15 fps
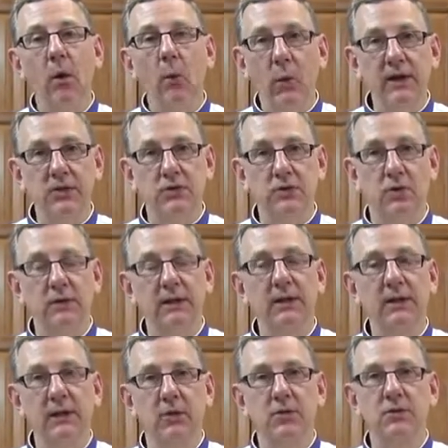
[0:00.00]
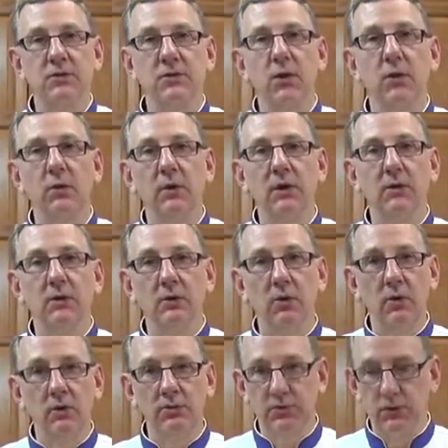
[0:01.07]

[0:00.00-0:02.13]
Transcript: a white shortening like Crisco in their local